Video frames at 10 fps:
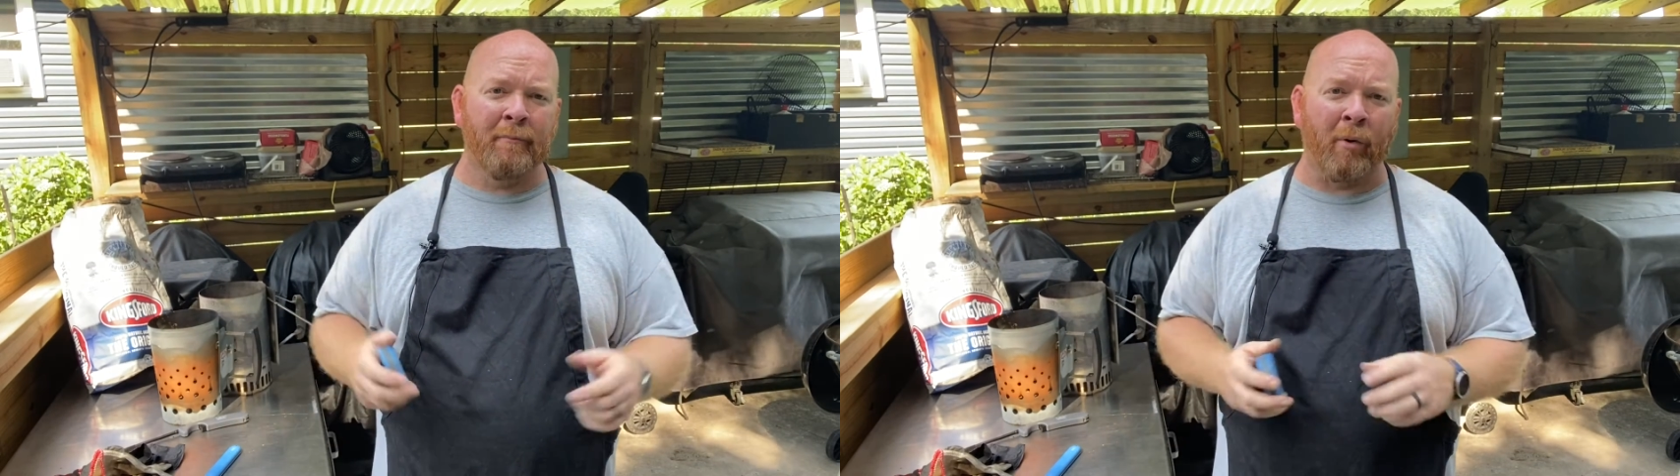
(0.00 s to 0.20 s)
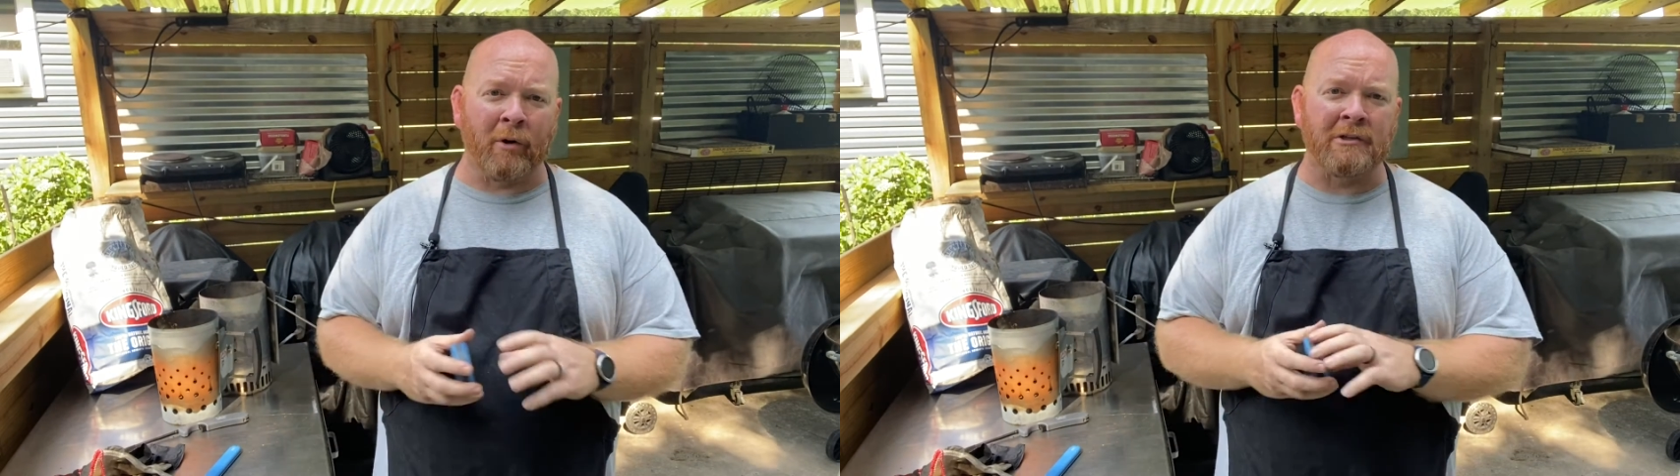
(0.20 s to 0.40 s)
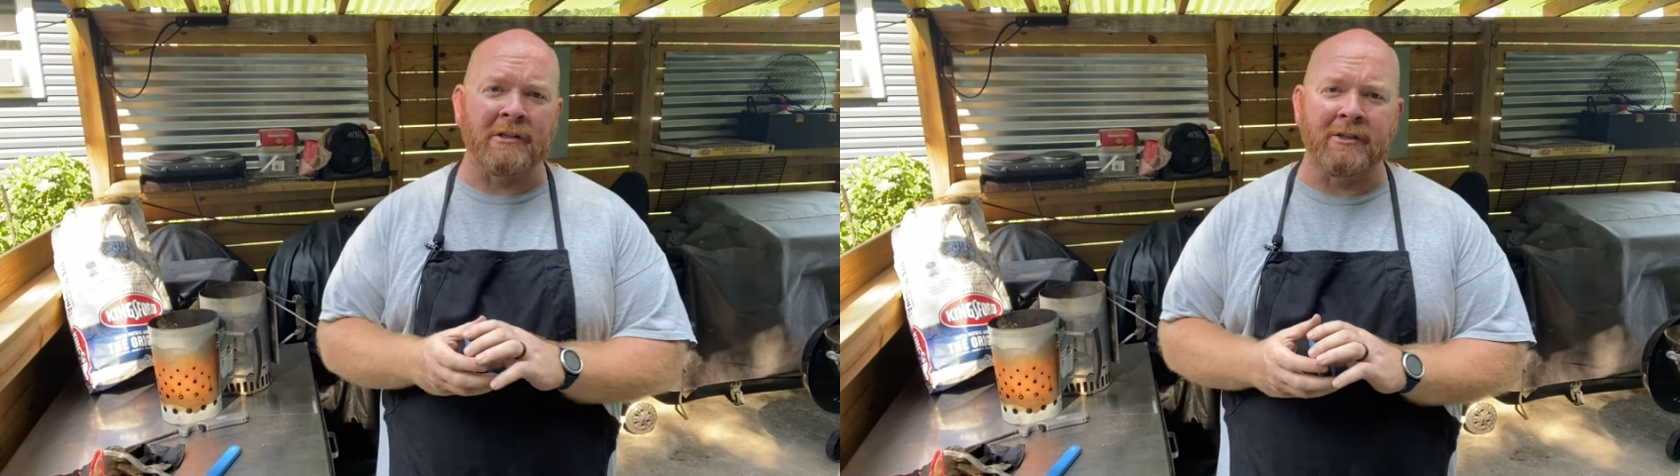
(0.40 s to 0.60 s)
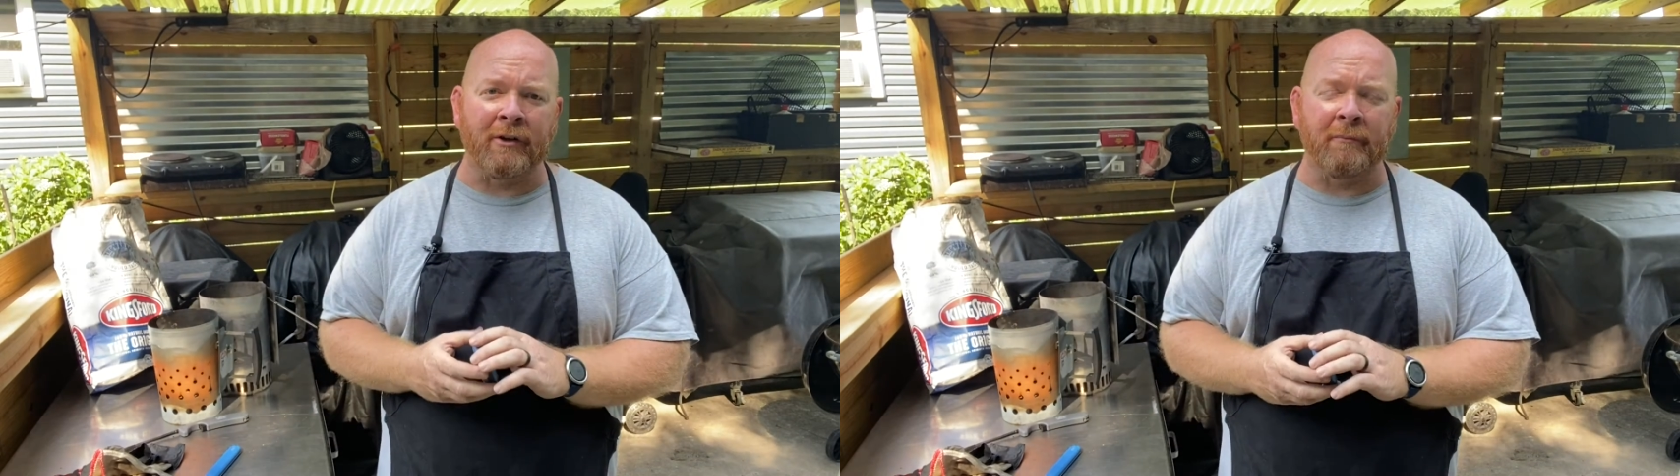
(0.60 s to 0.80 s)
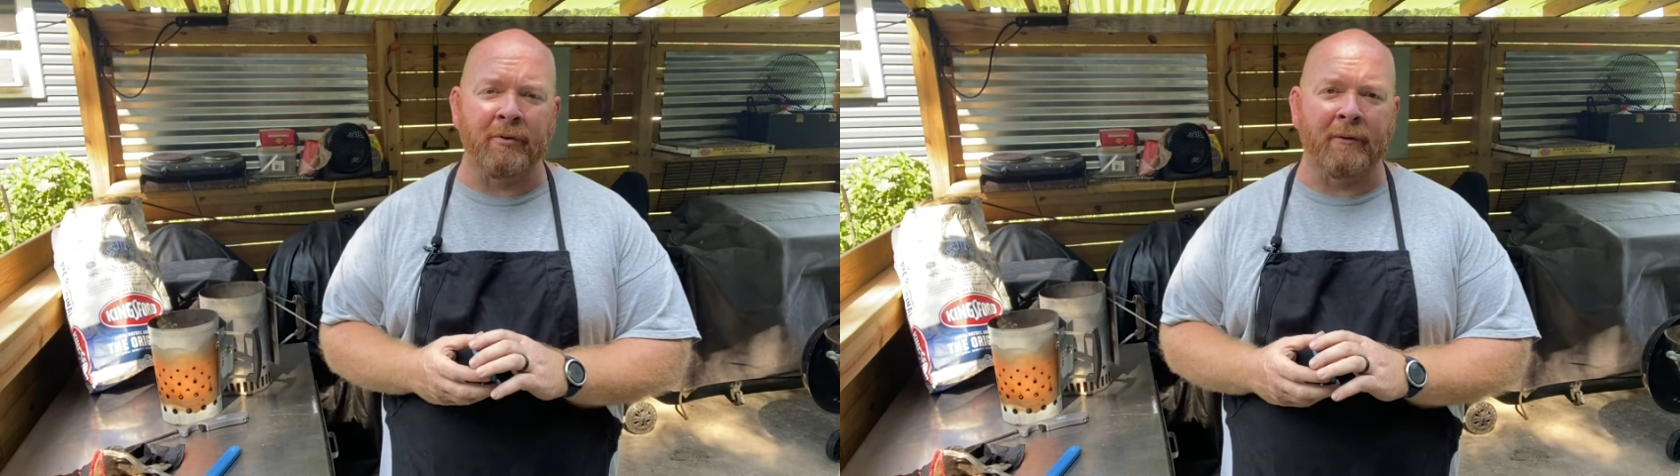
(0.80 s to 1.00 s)
ports that
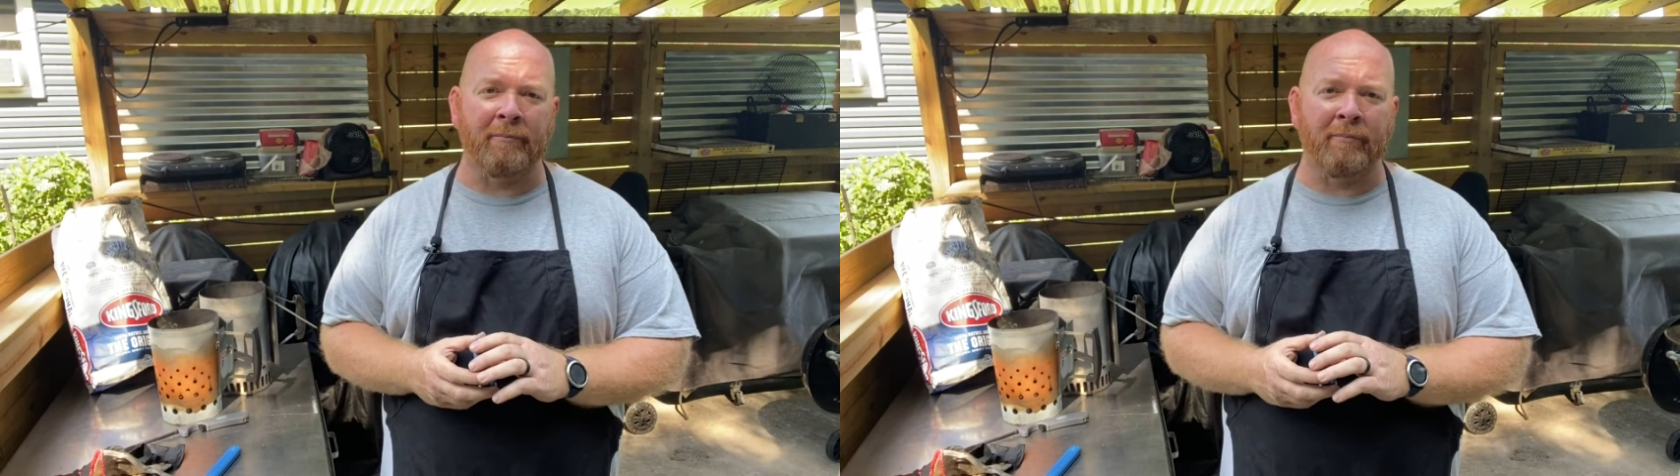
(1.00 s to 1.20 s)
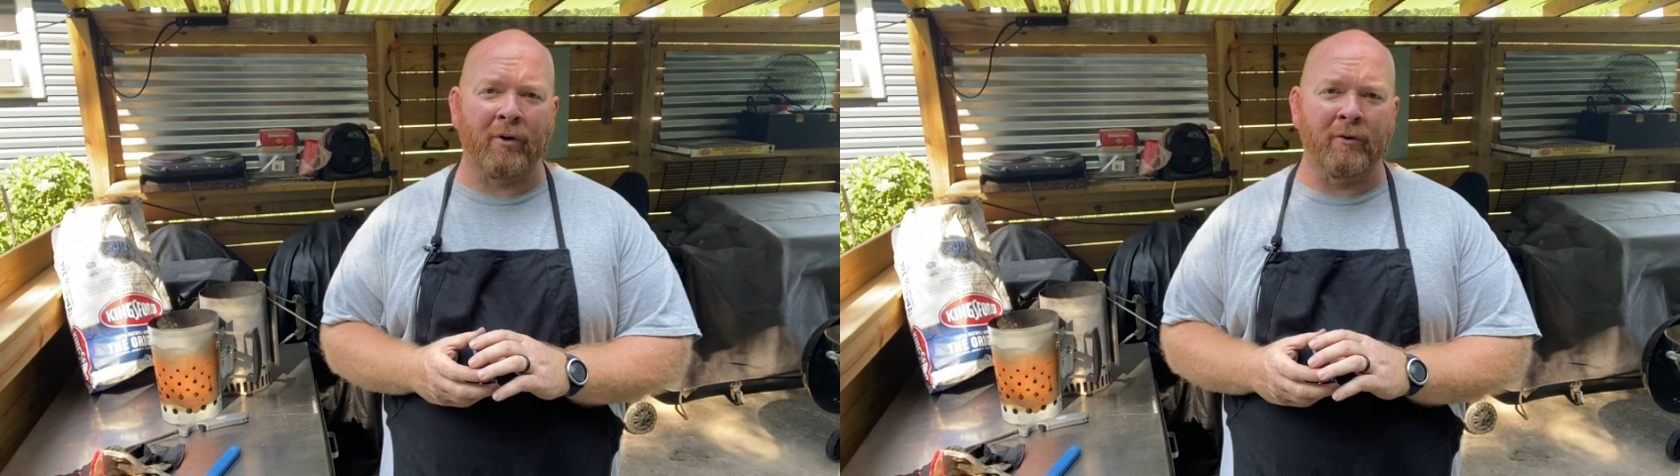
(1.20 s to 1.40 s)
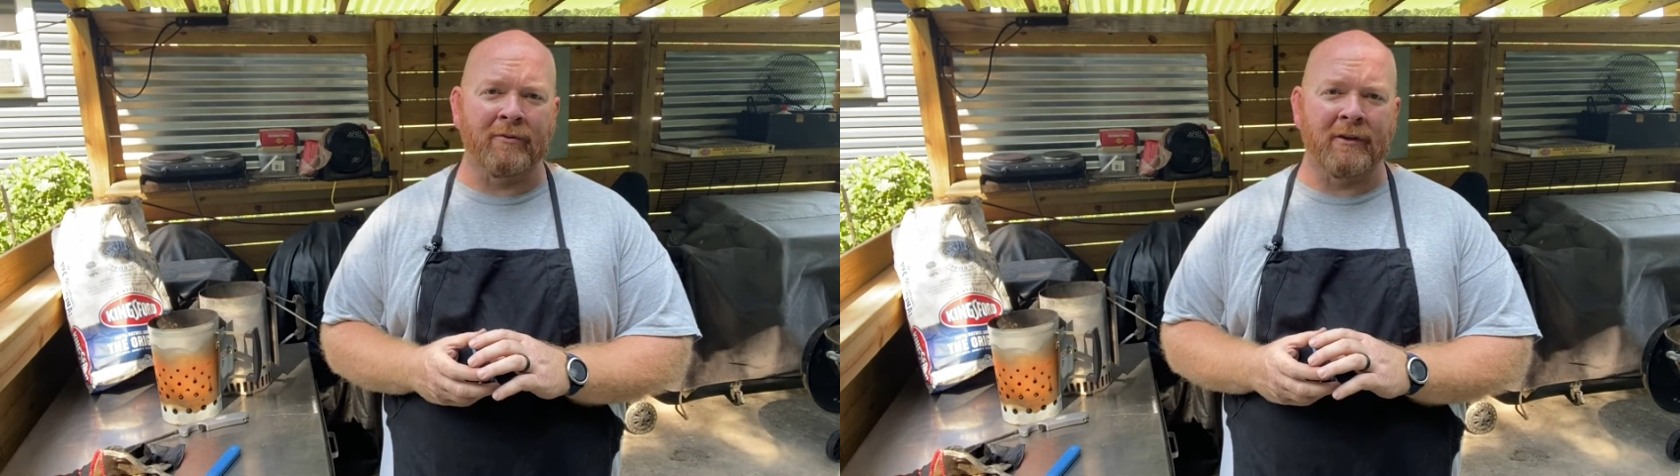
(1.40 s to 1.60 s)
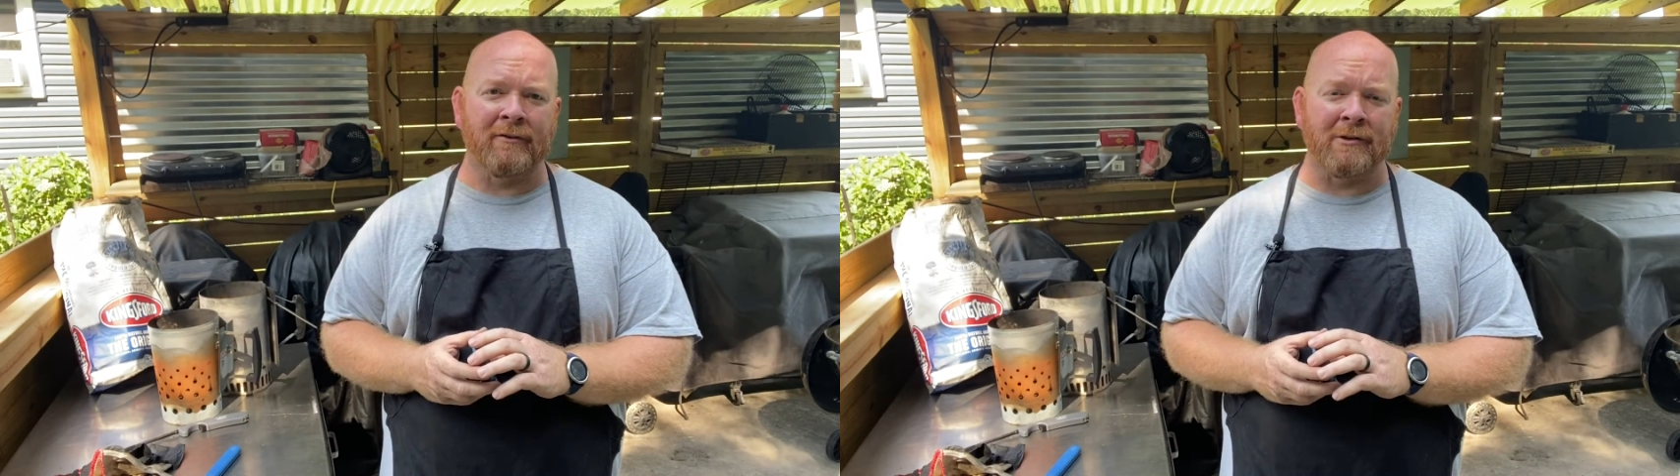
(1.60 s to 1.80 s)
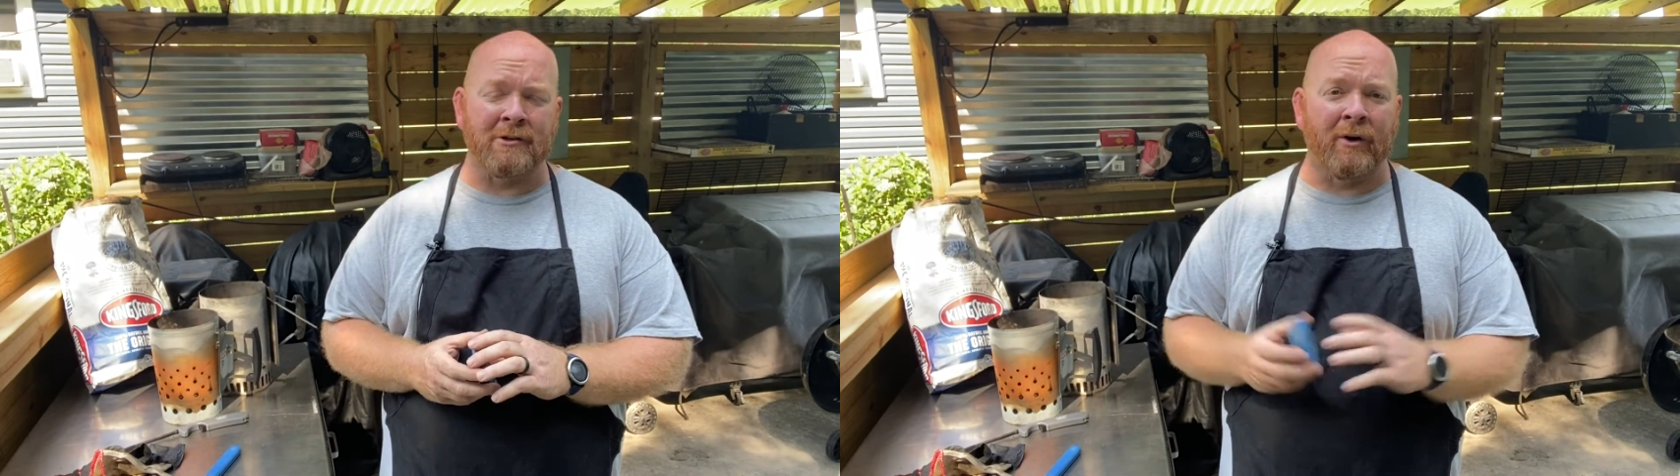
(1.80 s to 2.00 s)
you can put probes into.